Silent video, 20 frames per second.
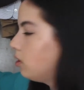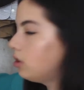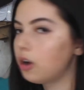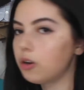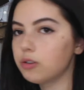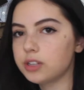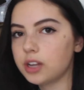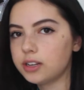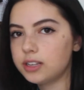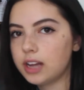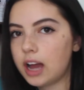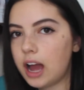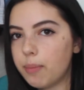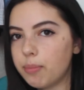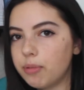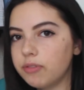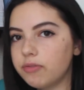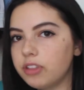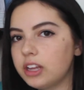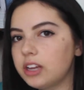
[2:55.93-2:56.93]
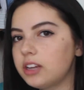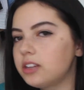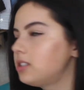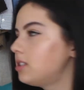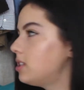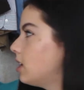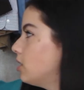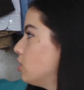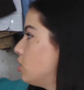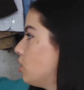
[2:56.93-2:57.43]
goes on top of
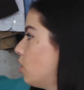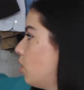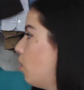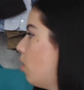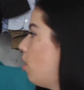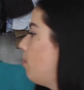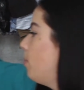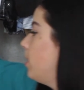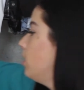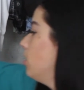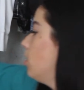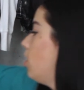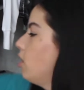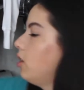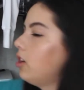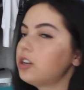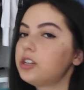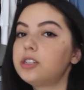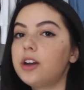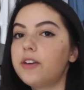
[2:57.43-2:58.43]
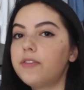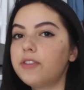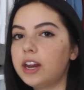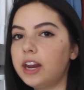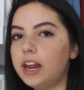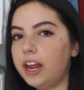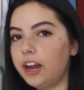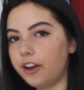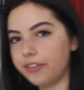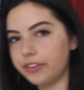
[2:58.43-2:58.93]
this, and so all my longer stuff
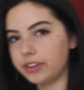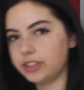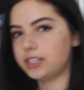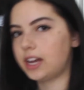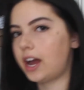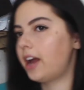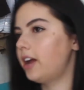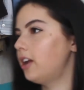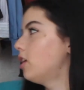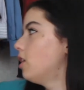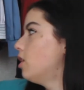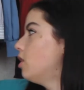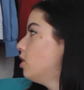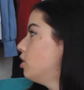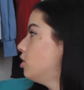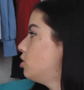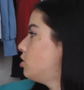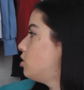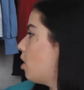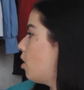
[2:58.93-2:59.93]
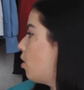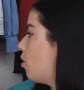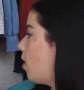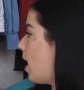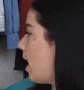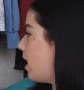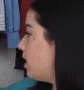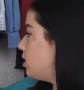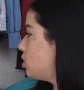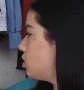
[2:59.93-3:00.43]
can hang on the side. So
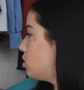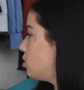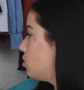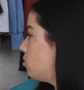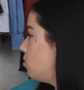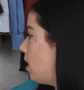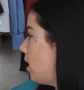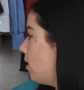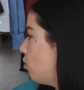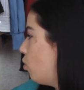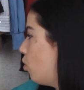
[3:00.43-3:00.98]
I just have